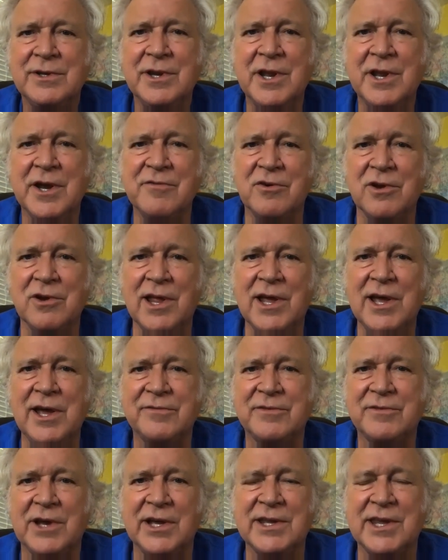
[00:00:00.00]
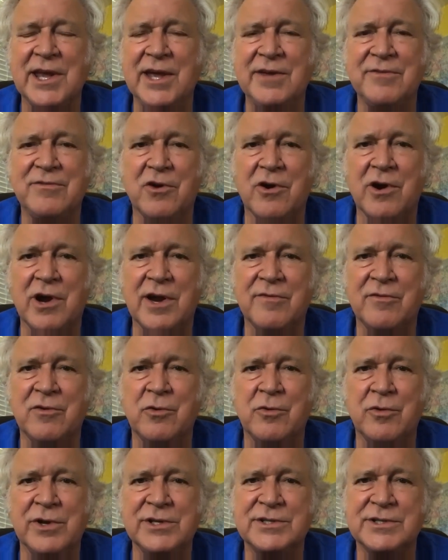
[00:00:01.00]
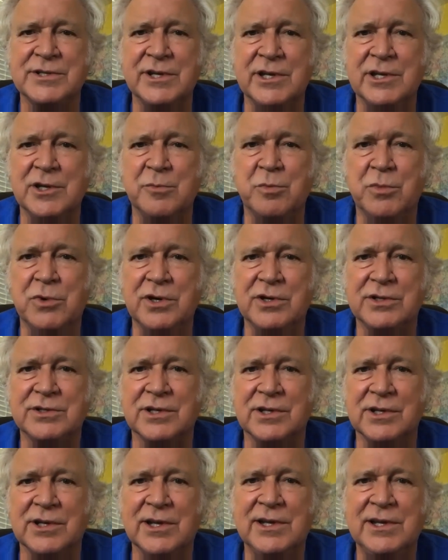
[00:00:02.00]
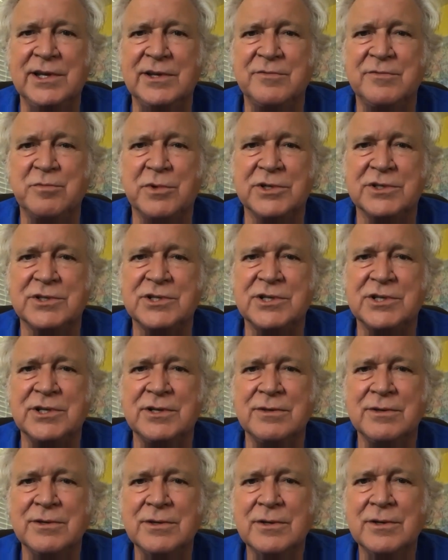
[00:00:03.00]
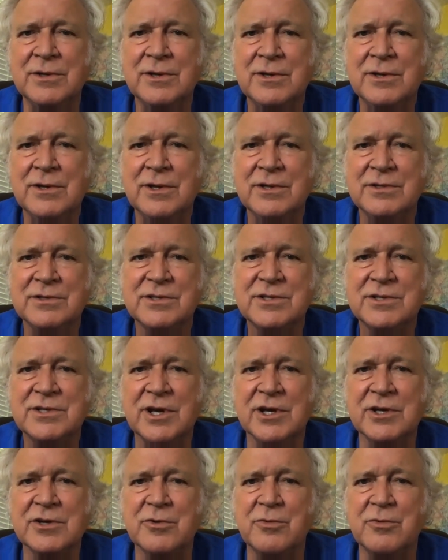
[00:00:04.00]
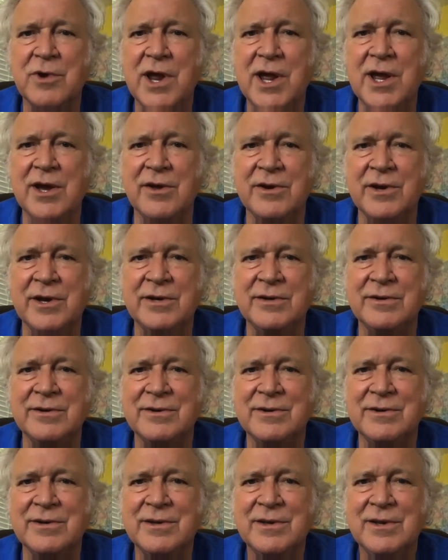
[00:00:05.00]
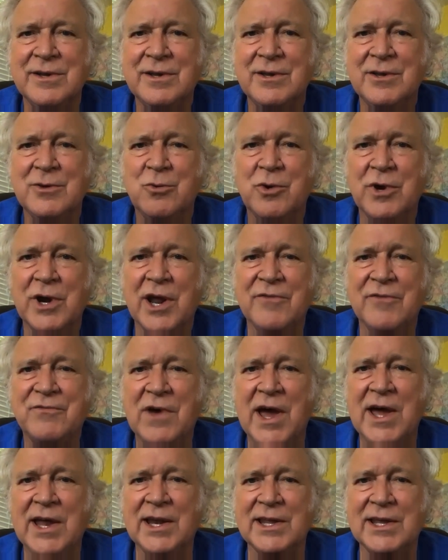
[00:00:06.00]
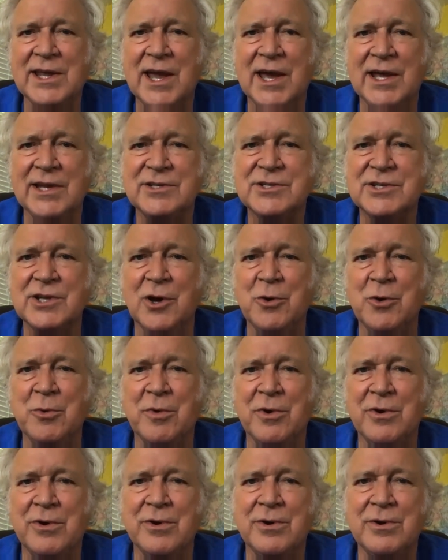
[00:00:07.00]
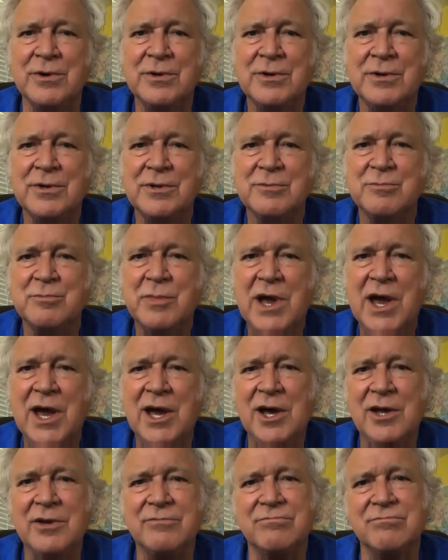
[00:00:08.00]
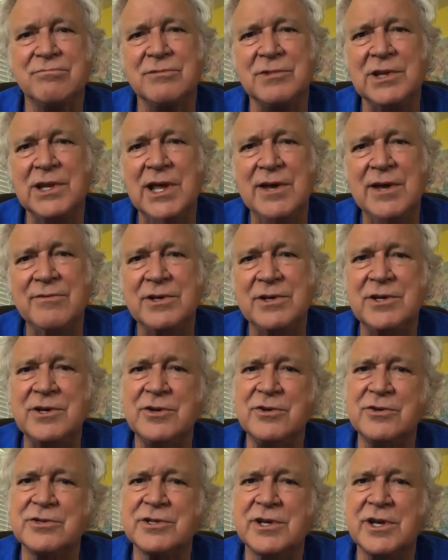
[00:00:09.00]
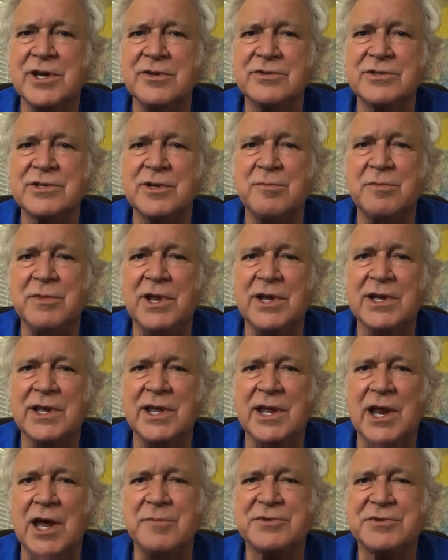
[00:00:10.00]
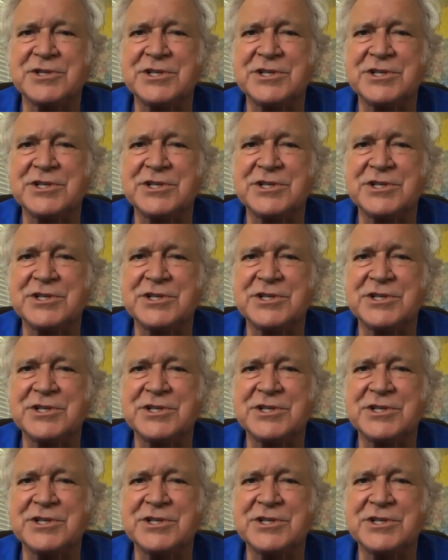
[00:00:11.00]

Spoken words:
never left. I gave her every reason in the book to leave, but she stuck around. And when I finally got sober about 11 years ago, something like that, I'm